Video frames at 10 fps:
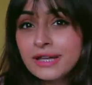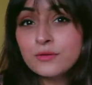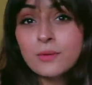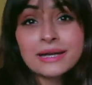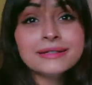you
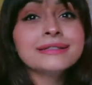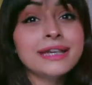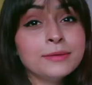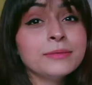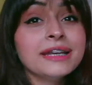that white and
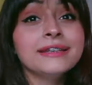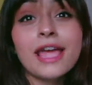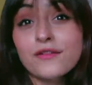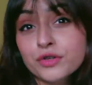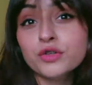denim can
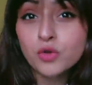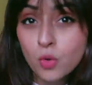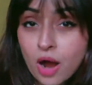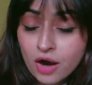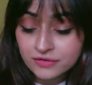never
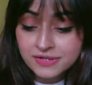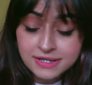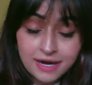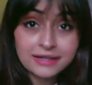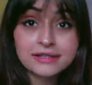go out of style.